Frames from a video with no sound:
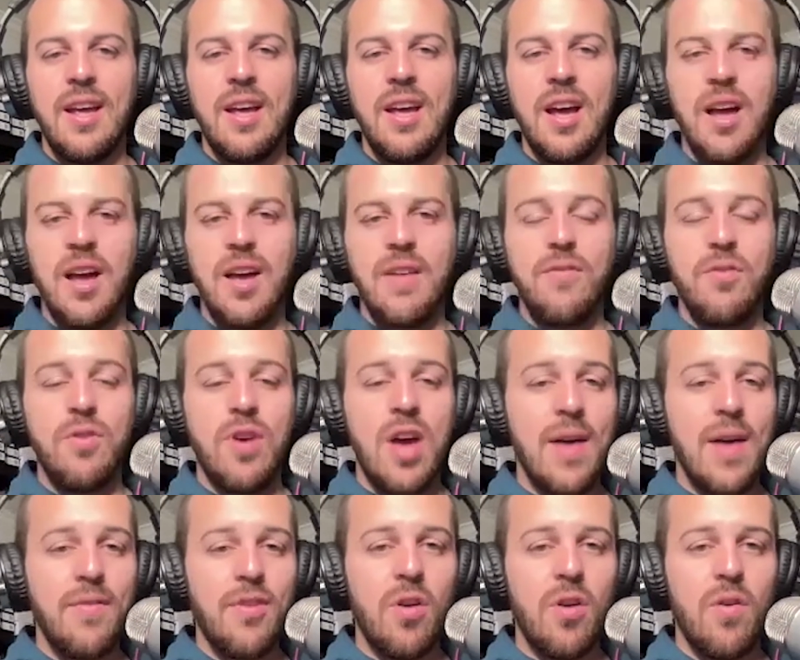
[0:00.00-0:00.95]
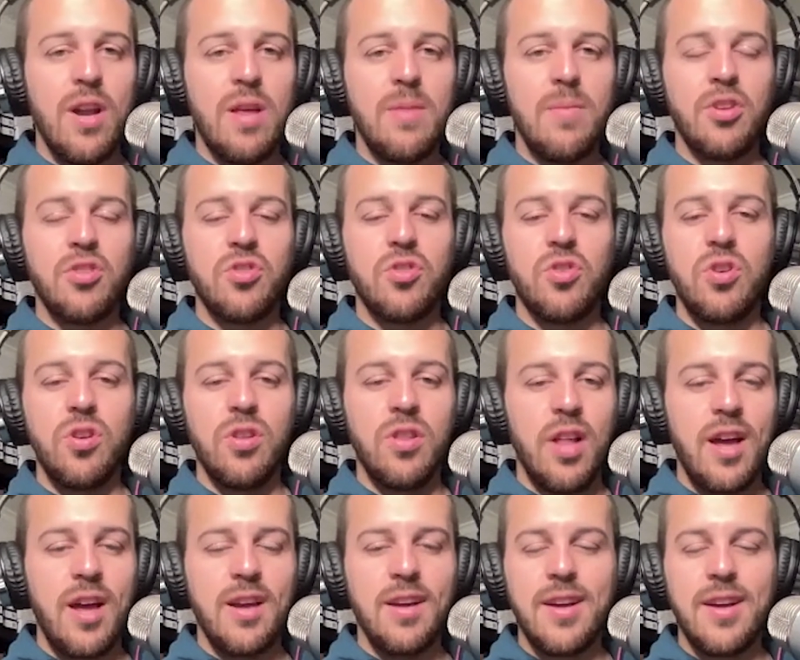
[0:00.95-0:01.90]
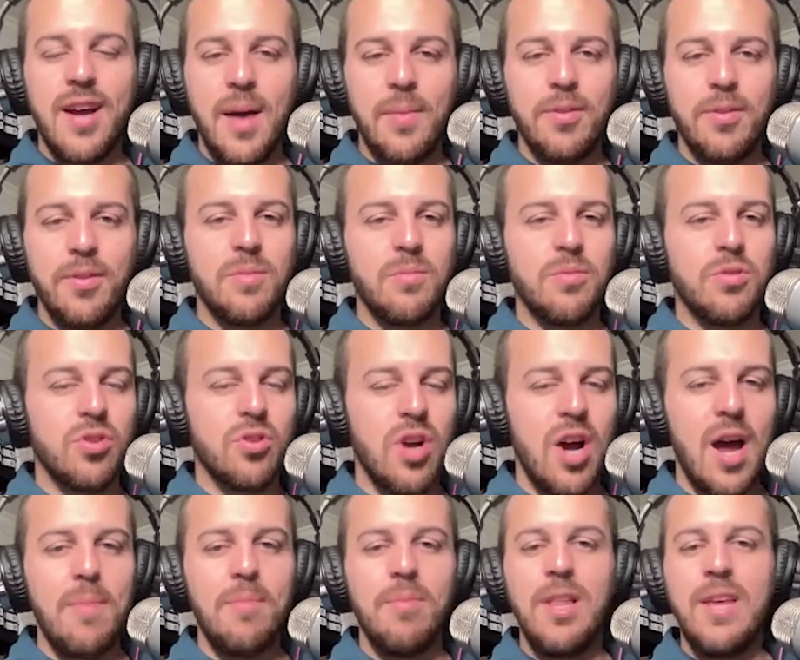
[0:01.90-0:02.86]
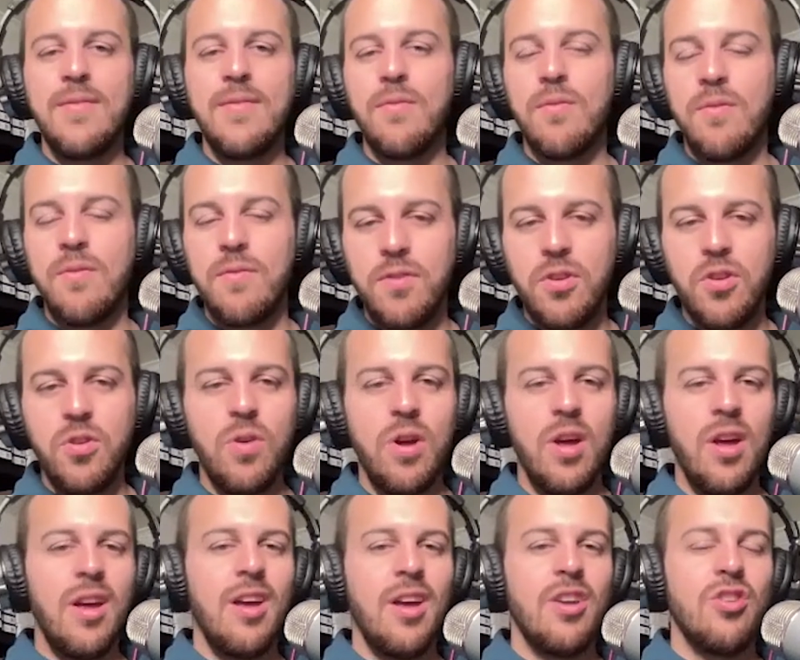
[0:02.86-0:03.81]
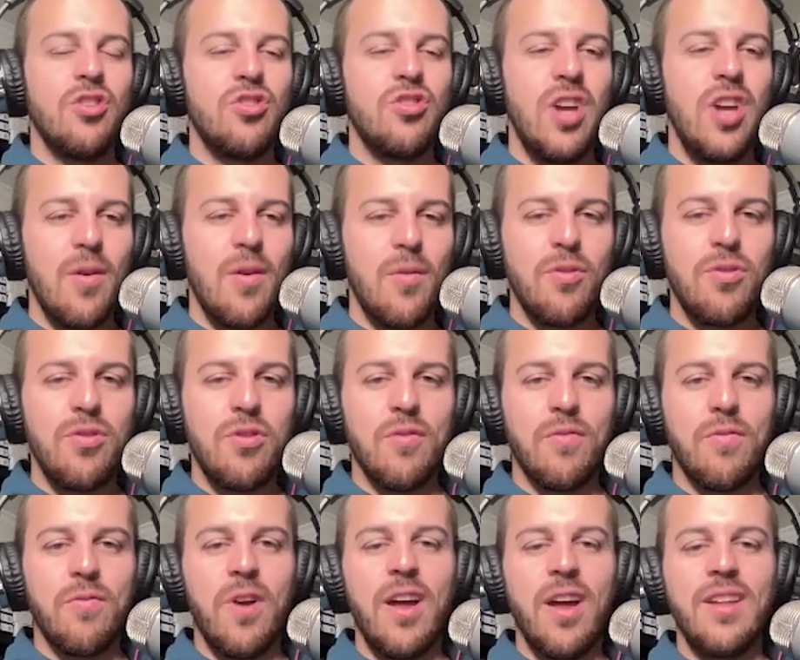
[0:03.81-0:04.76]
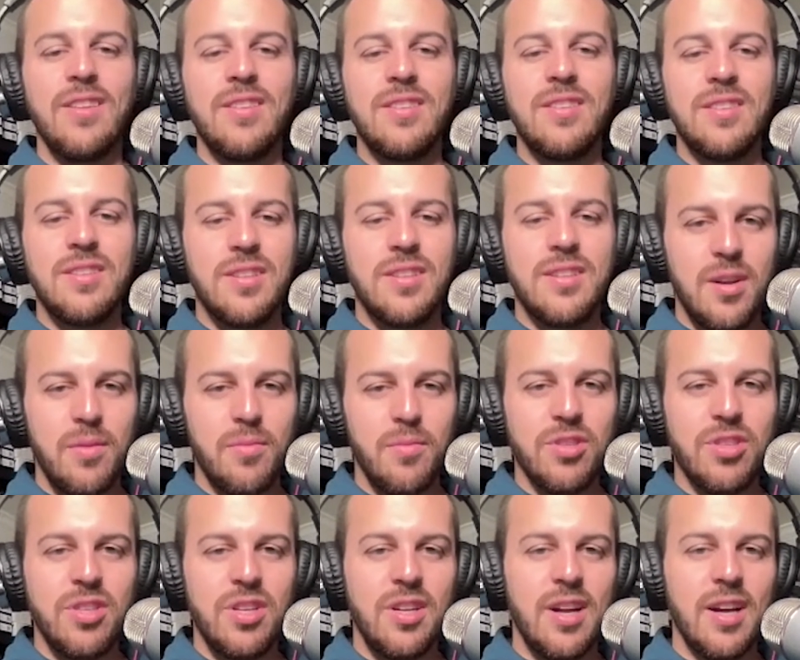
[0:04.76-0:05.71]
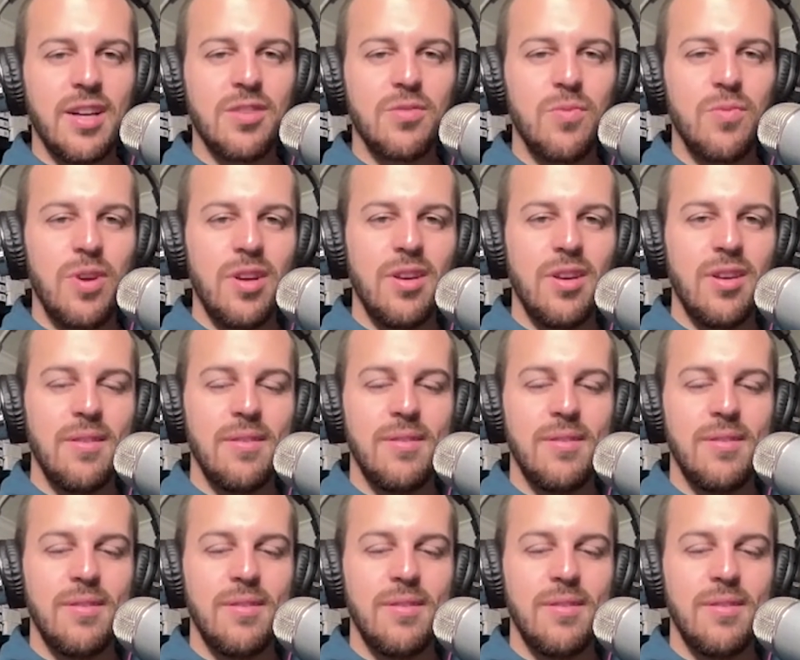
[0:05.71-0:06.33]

If you haven't already, make sure you like, comment, subscribe, leave a review, share with your friends, and we'll see you next week.